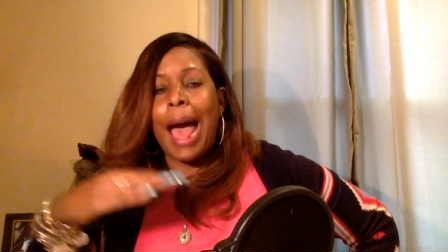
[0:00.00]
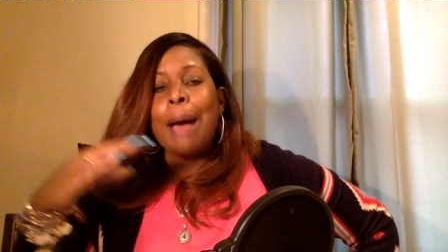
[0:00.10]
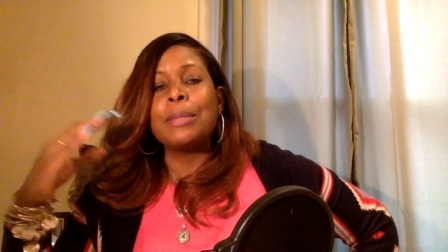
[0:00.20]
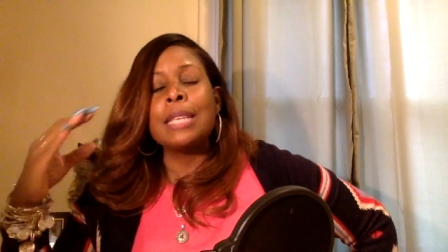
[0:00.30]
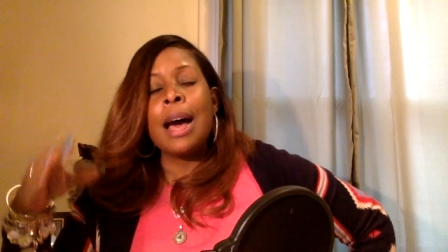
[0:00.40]

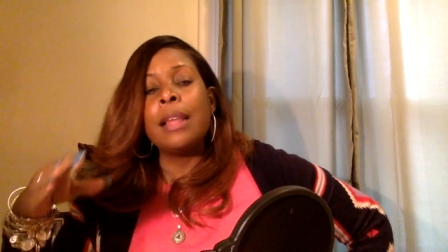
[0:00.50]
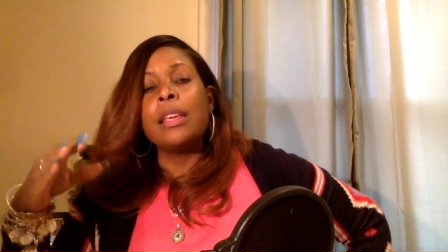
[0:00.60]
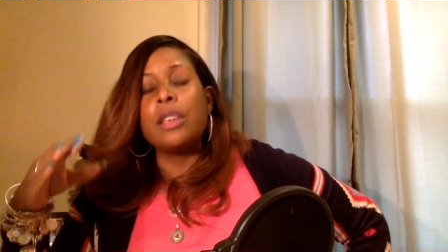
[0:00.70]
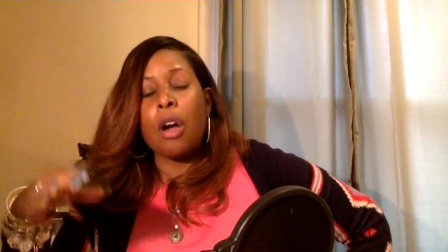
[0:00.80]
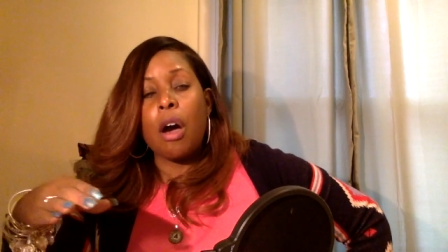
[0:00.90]
I'm
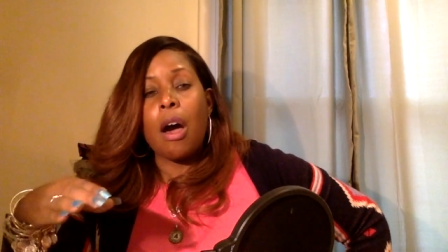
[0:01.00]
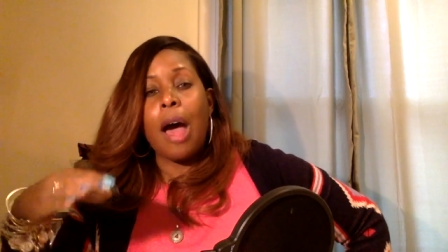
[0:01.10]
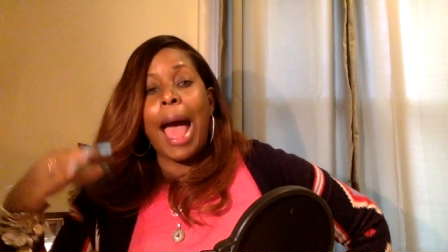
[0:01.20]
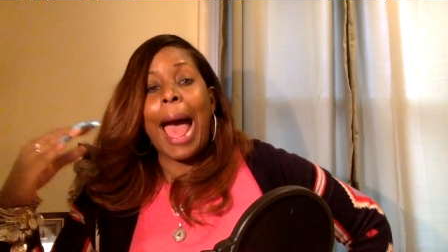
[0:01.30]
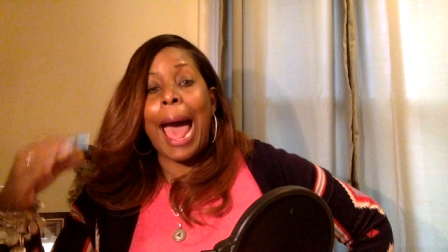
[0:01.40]
telling
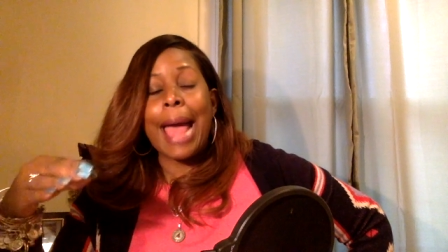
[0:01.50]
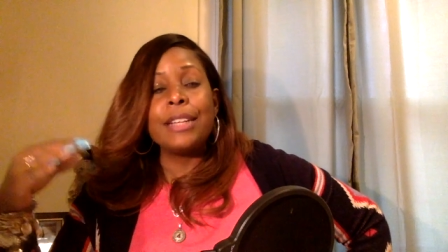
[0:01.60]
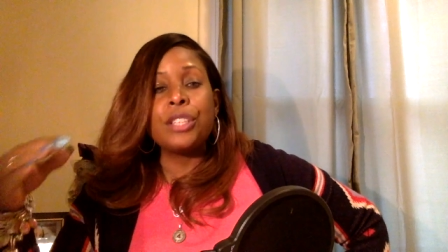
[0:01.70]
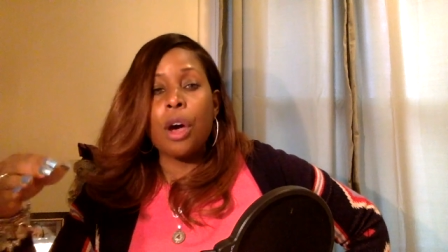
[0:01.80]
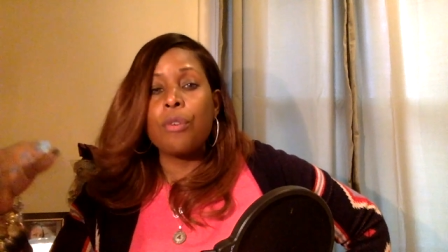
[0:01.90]
y'all, I
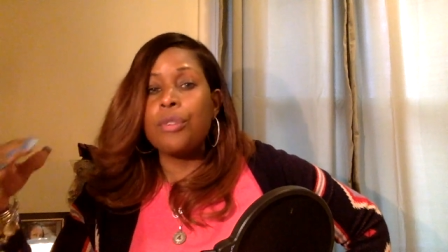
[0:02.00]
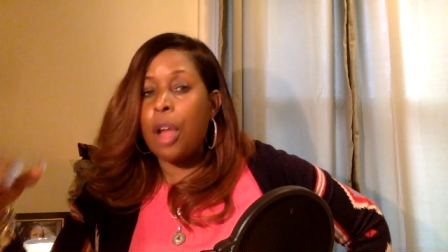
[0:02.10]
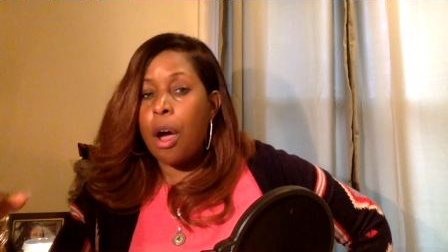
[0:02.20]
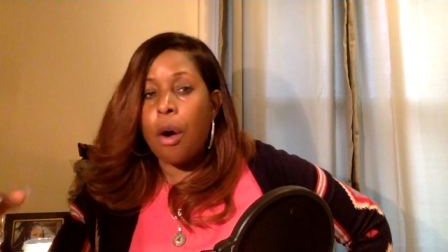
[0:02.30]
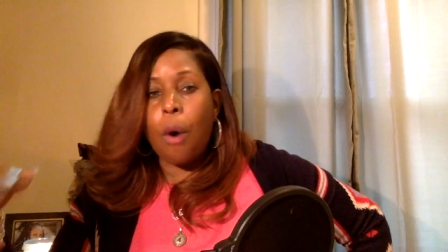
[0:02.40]
don't
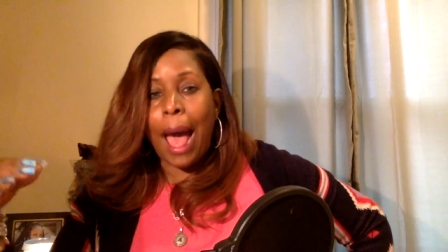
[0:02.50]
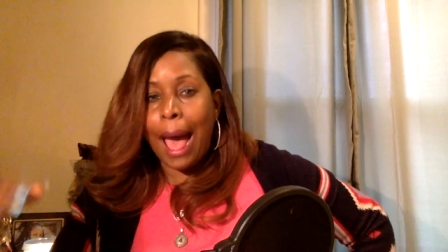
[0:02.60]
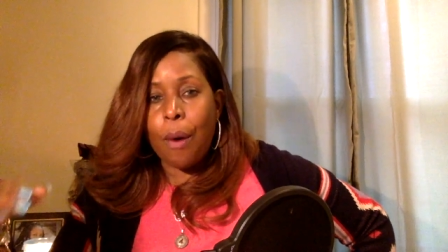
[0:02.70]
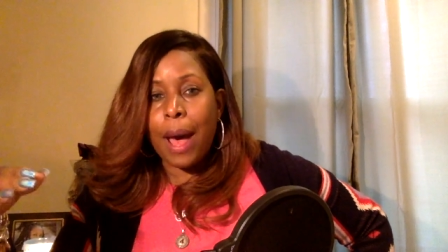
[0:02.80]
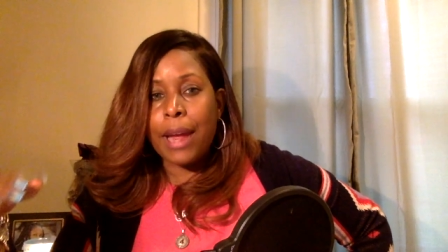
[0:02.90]
know
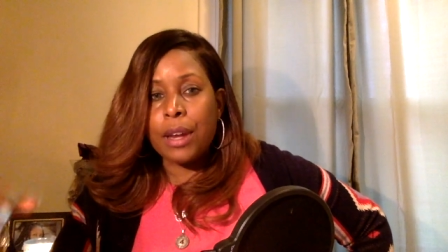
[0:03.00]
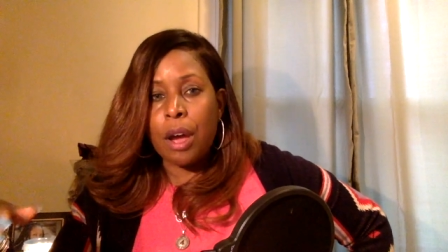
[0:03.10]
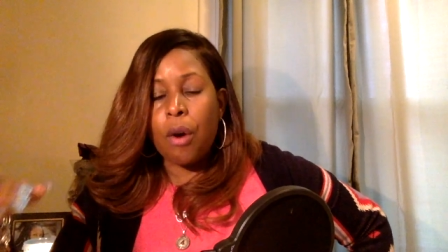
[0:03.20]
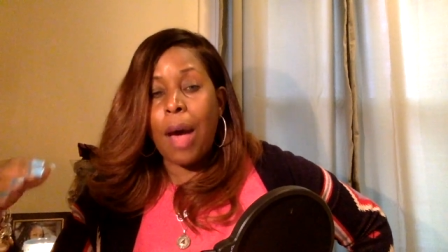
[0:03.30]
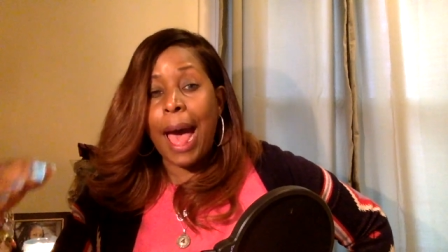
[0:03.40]
how I
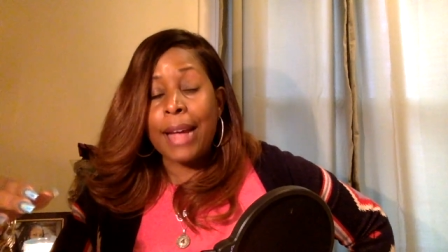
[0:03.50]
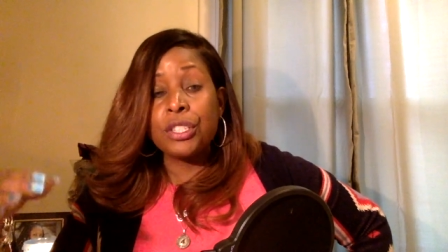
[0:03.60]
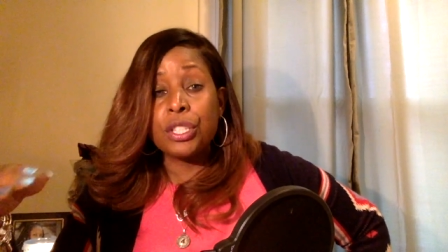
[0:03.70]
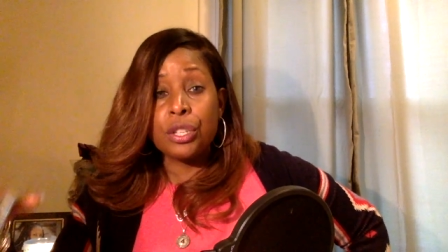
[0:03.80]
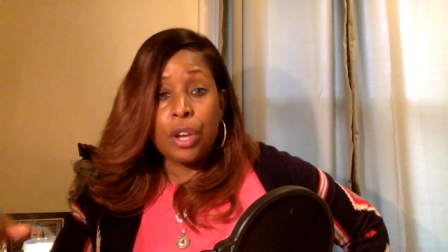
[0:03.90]
know. I
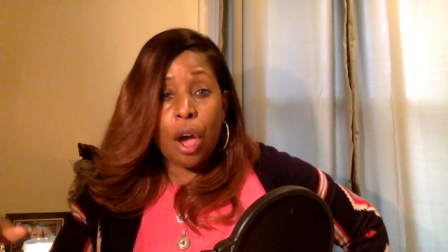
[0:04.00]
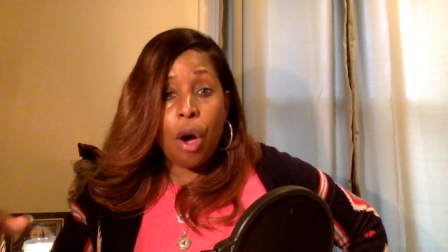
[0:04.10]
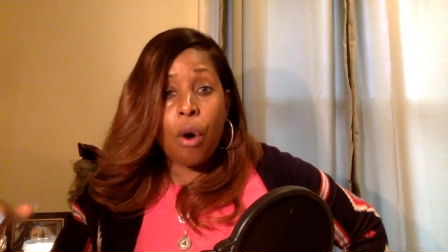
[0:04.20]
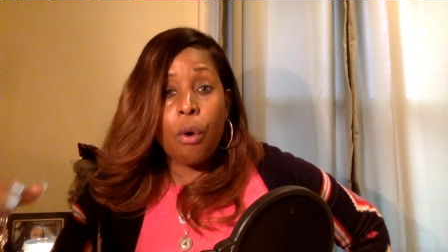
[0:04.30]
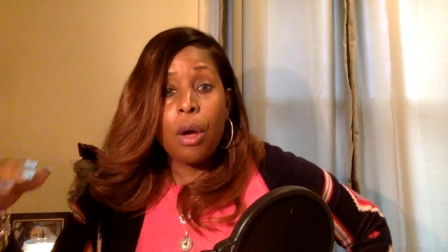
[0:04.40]
just
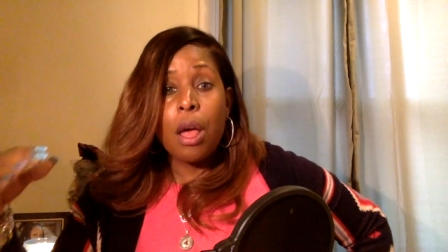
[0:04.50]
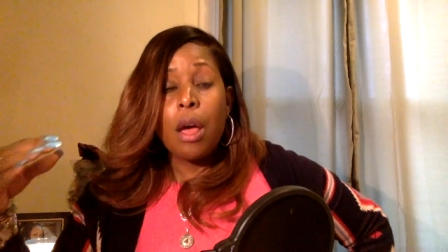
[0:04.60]
know